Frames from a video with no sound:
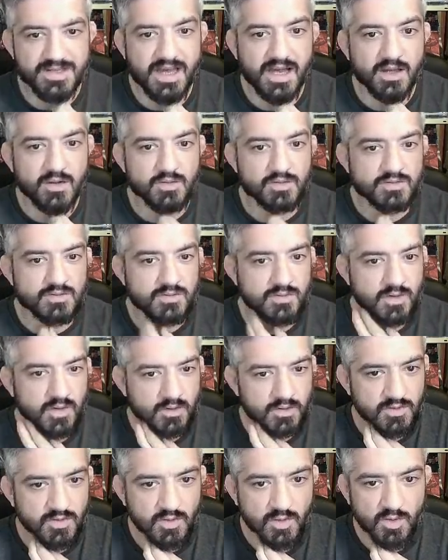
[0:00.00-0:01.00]
I could uh,
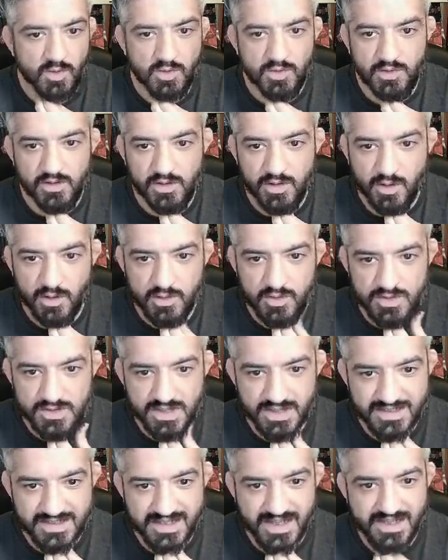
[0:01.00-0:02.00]
do you know
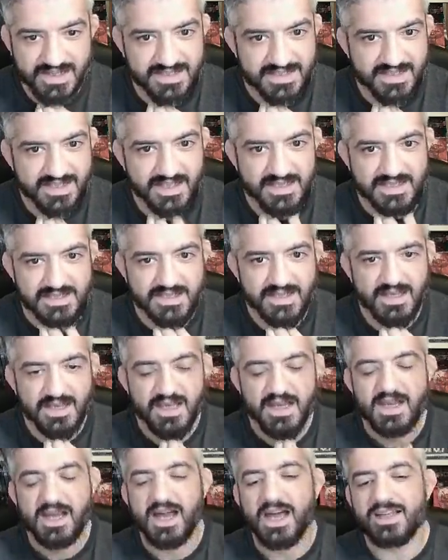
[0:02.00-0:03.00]

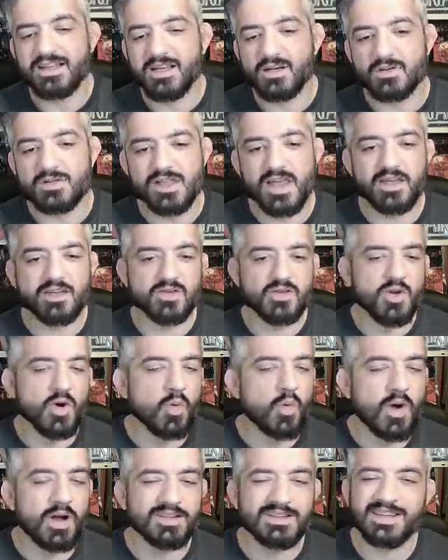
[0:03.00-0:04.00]
60 and I was like you know
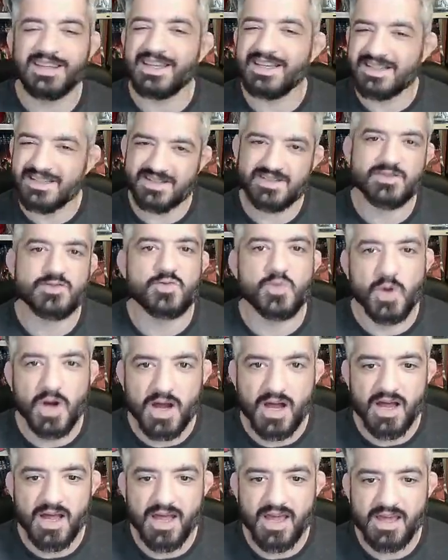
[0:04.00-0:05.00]
what let's
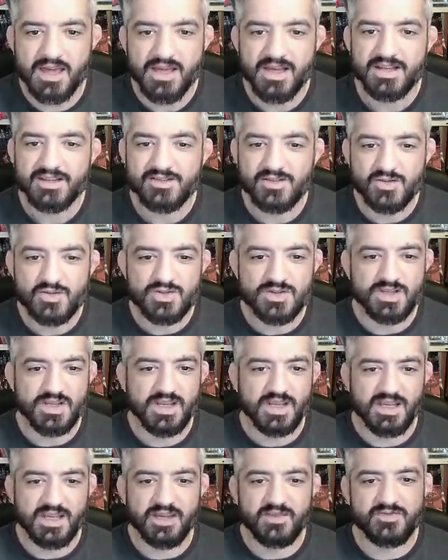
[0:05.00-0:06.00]
try to
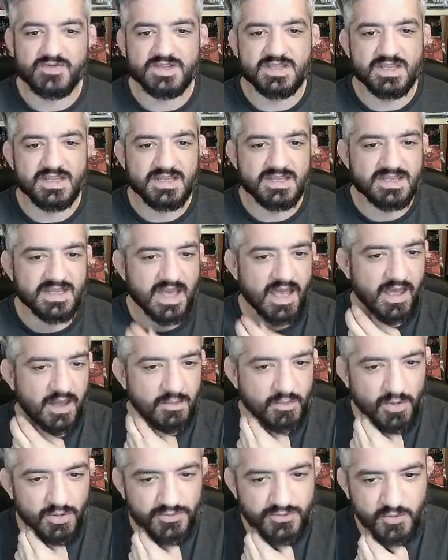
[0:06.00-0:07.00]
see if she's
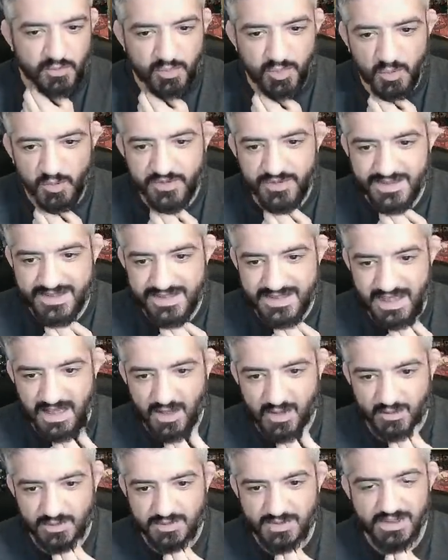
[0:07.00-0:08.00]
able to pull this
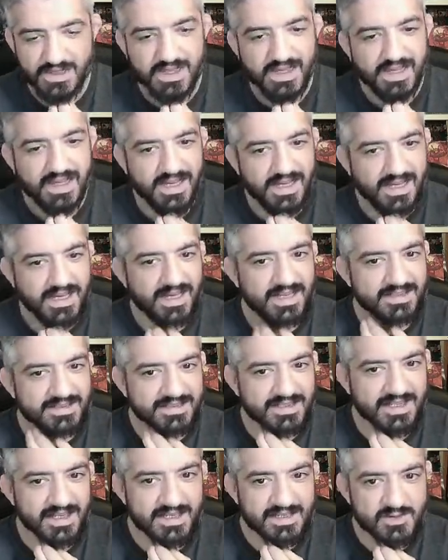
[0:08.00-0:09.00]
out
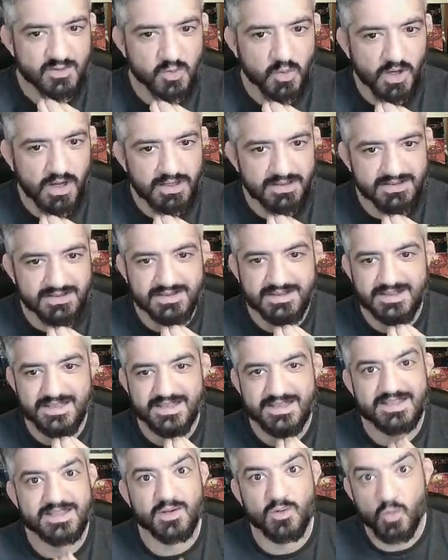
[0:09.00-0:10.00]
and guess what
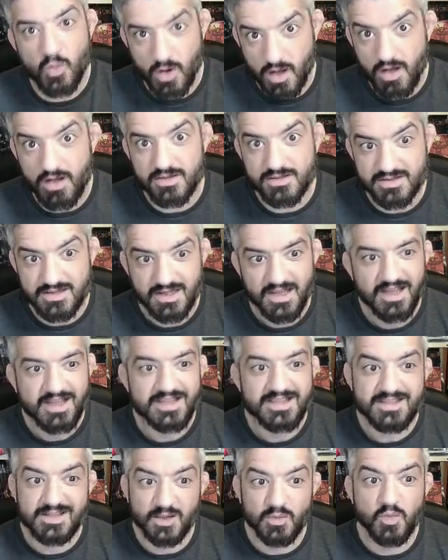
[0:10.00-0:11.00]
she was
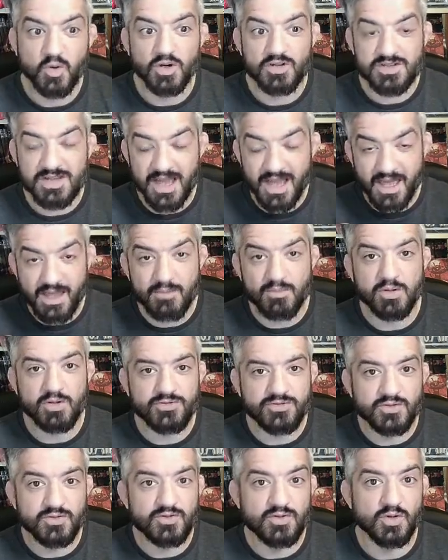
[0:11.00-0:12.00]
she was able
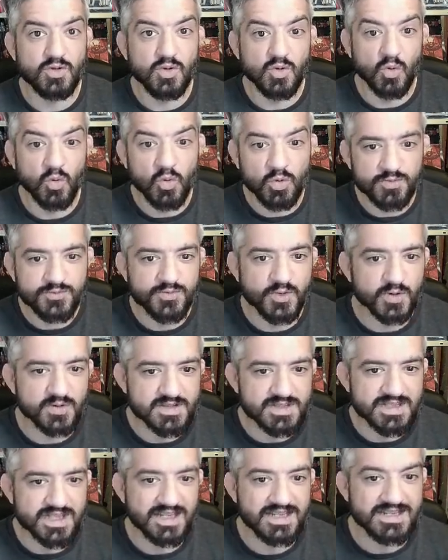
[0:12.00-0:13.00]
to do Ultron
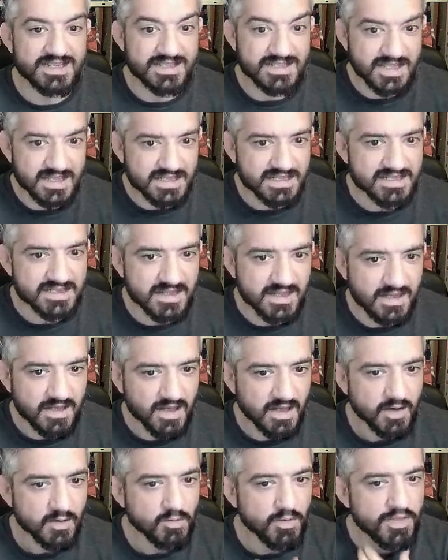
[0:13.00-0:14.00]
state 60
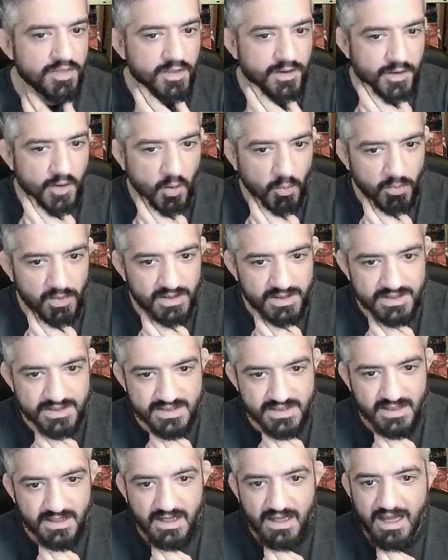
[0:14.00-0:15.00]
with an
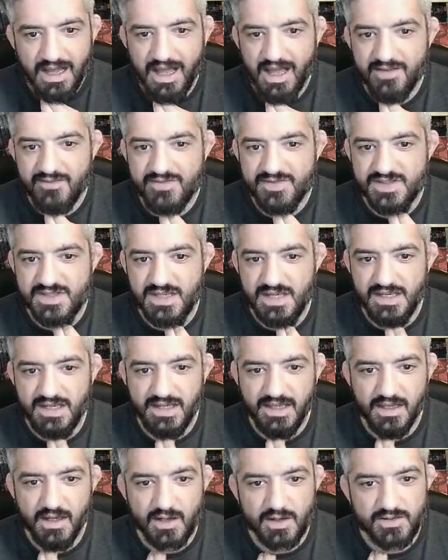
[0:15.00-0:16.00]
obelisk I've
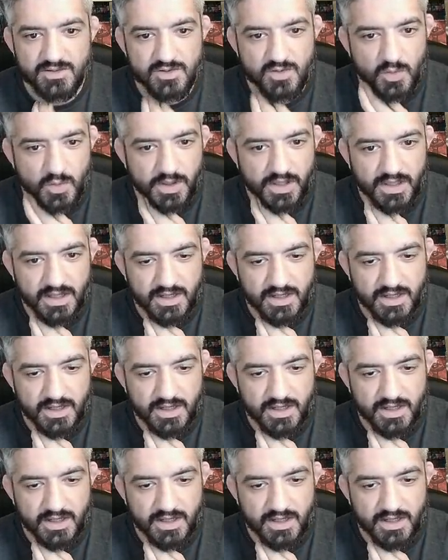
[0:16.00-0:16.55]
seen her doing